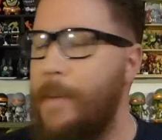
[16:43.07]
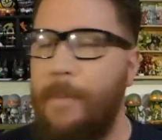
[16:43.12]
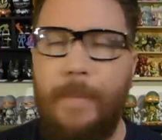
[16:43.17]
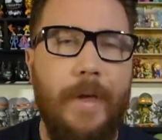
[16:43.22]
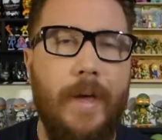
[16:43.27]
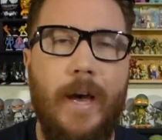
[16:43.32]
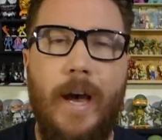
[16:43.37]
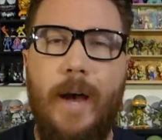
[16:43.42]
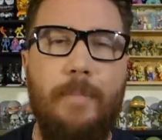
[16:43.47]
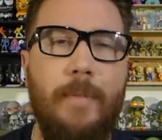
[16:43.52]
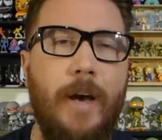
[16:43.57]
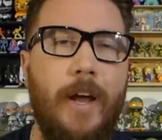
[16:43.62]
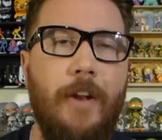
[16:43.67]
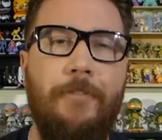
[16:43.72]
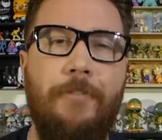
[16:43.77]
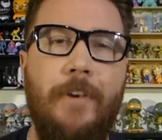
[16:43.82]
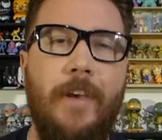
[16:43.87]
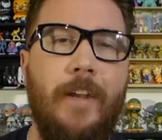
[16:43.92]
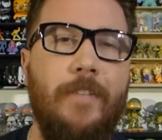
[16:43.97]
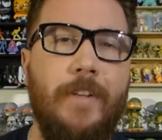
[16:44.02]
But I'm not a
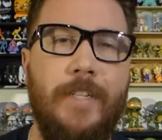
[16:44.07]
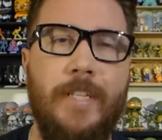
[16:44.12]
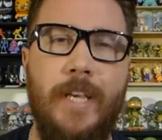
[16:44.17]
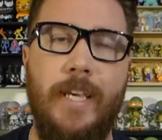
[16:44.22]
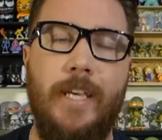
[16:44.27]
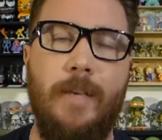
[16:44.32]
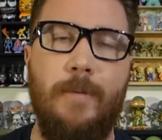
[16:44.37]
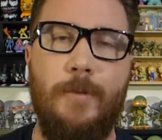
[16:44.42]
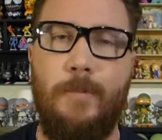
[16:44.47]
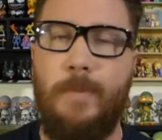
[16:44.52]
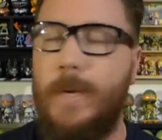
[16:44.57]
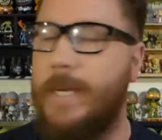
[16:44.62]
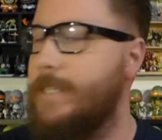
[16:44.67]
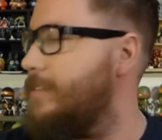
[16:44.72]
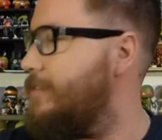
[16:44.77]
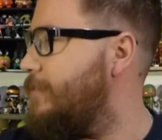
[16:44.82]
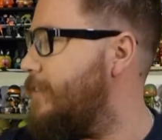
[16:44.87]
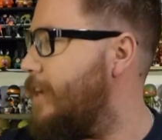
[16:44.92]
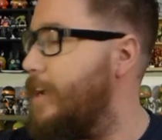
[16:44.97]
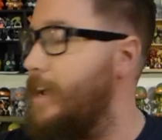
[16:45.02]
fan of it taking up
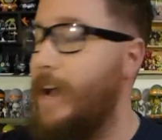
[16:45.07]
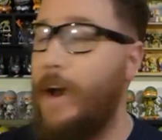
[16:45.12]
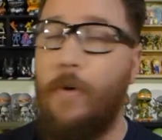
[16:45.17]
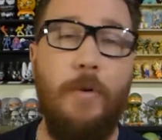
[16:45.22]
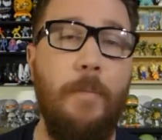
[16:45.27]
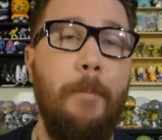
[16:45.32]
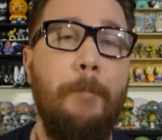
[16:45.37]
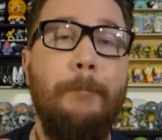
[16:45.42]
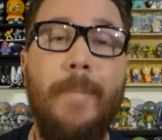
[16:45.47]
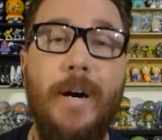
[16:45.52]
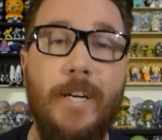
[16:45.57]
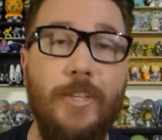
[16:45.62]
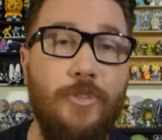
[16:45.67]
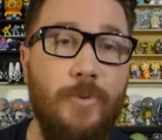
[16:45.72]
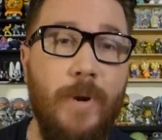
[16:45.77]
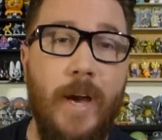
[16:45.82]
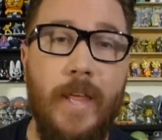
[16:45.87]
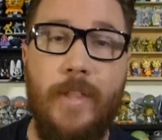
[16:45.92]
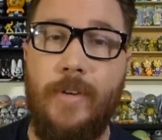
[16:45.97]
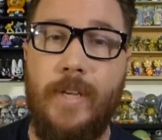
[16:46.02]
space and value. I would
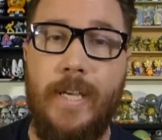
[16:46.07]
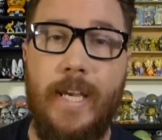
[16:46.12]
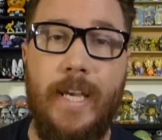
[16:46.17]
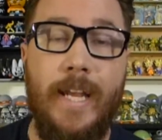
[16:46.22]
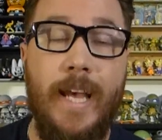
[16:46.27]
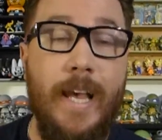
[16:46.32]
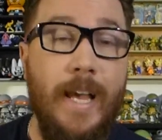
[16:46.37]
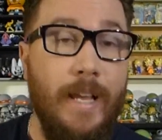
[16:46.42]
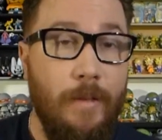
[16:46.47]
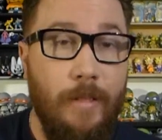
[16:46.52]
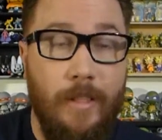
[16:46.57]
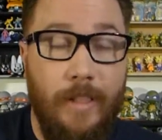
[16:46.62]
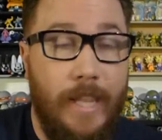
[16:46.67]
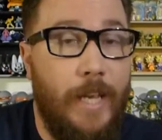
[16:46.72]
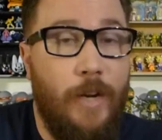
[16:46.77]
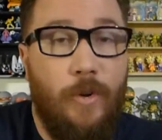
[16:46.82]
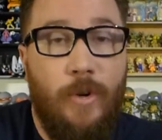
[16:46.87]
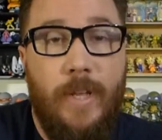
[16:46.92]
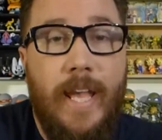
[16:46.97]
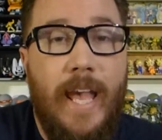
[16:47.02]
much rather get
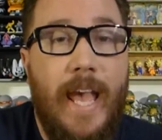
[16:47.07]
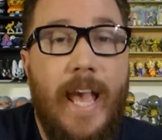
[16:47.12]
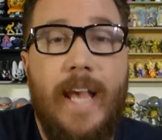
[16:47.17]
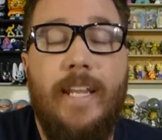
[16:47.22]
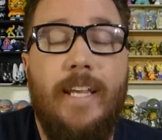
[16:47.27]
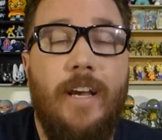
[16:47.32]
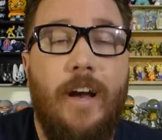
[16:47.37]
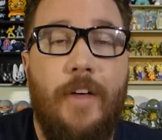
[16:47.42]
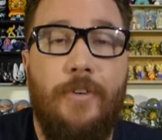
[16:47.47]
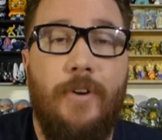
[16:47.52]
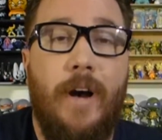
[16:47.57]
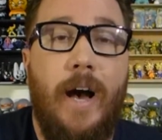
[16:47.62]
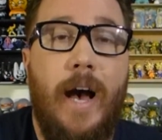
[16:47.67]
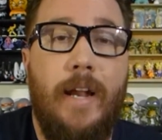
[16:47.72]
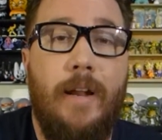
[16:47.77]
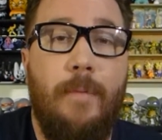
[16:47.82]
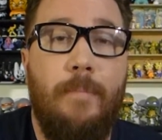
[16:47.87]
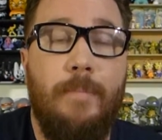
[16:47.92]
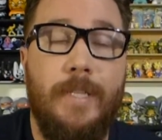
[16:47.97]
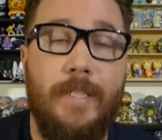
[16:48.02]
literally any other
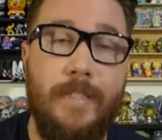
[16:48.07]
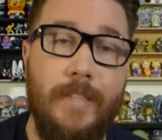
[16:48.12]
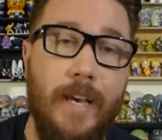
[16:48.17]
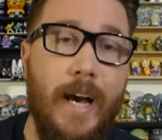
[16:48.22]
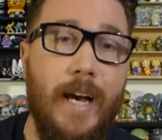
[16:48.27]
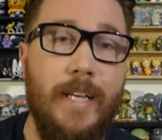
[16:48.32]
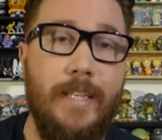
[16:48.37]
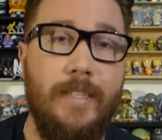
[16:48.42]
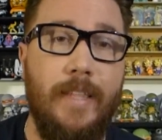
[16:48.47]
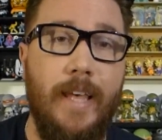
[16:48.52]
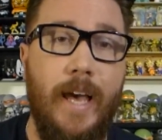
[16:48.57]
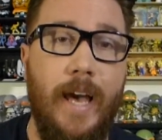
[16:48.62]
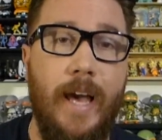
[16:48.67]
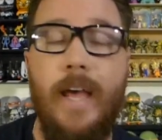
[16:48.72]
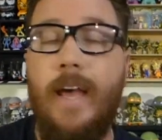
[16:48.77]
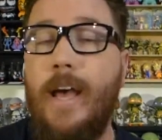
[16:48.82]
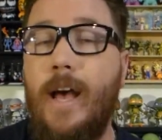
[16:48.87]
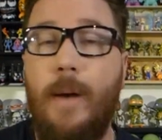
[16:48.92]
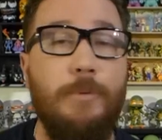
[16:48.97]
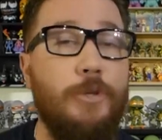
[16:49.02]
item besides
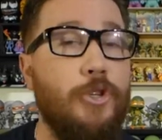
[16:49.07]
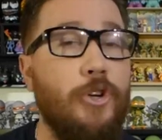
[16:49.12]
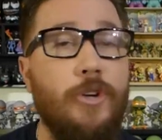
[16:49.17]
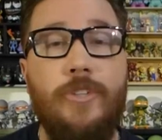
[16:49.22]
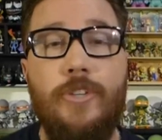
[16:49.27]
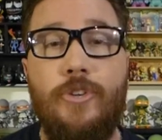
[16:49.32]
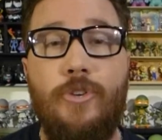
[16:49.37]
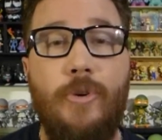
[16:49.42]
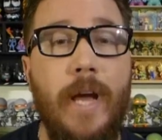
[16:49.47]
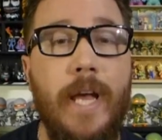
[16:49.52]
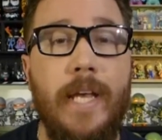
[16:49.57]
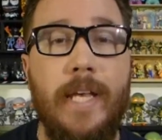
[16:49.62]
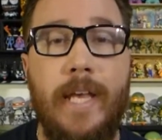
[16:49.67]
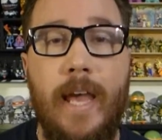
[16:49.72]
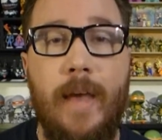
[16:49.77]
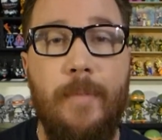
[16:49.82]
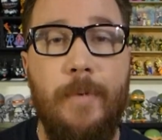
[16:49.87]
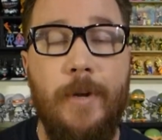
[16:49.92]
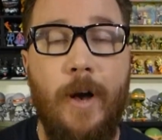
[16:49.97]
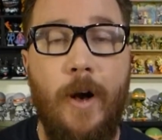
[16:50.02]
that. I'm sure it's a great
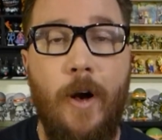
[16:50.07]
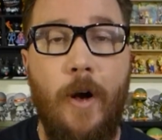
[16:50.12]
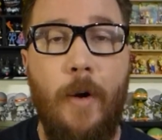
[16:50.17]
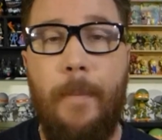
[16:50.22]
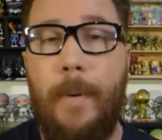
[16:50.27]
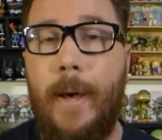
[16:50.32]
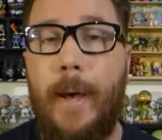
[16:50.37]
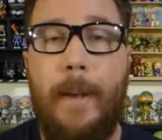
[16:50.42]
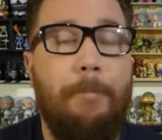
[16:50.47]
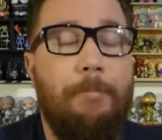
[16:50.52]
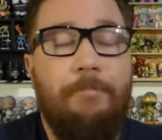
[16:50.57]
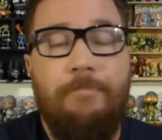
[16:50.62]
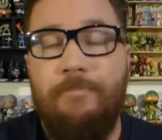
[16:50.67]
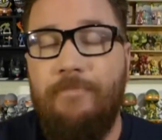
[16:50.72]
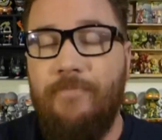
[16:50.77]
game and all, but